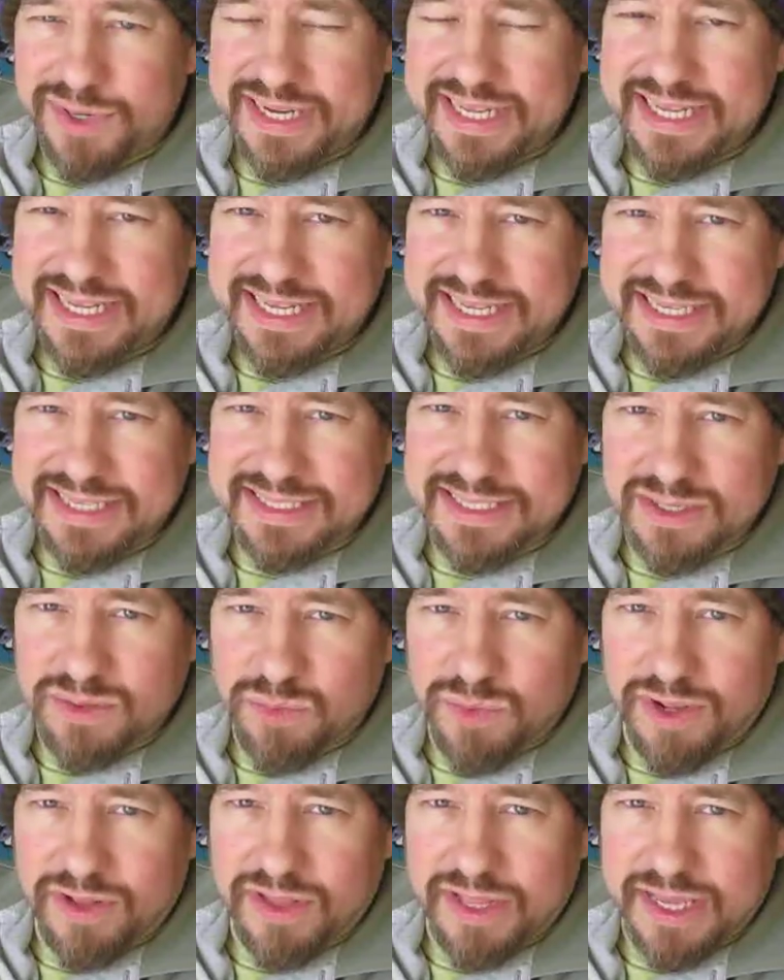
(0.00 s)
easy,
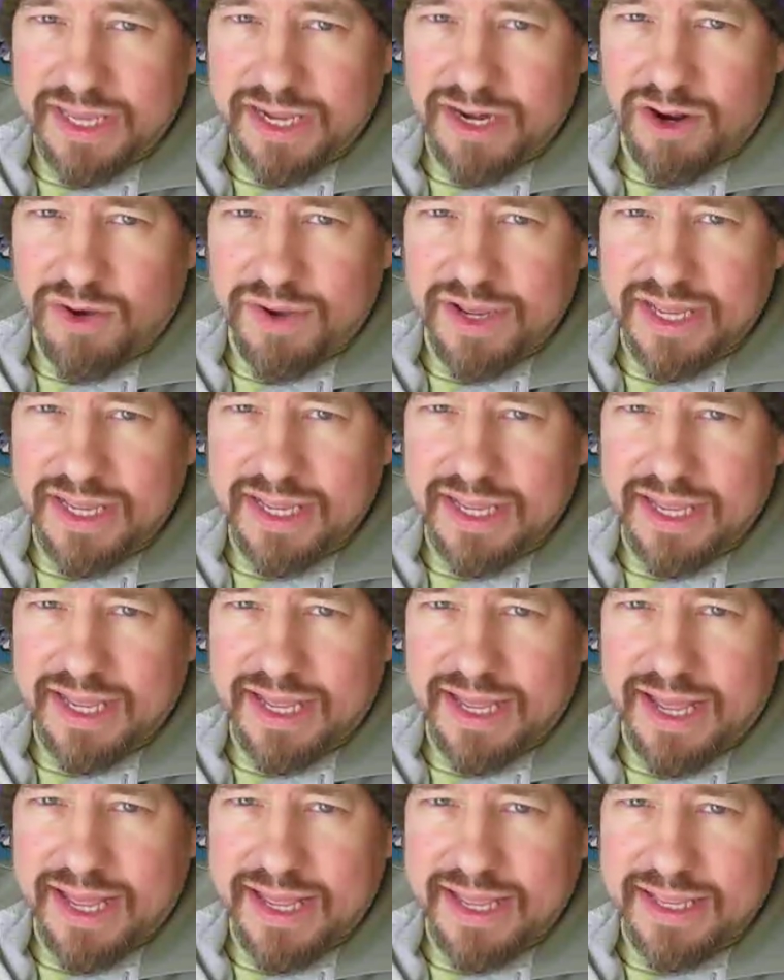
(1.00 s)
really. You know,
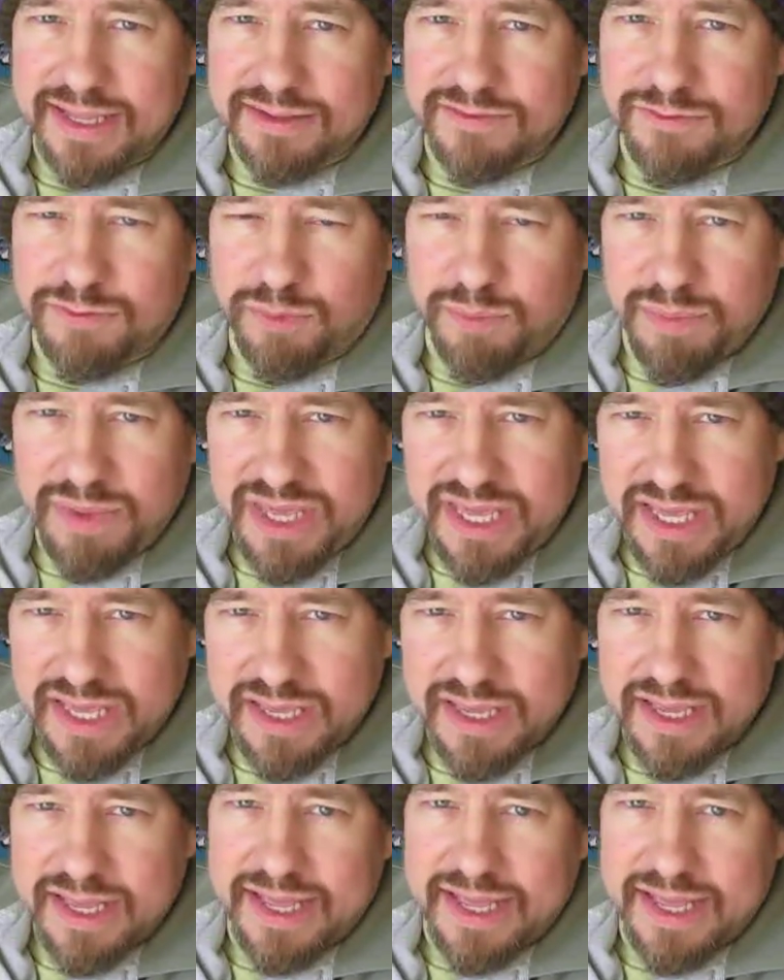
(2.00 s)
for me,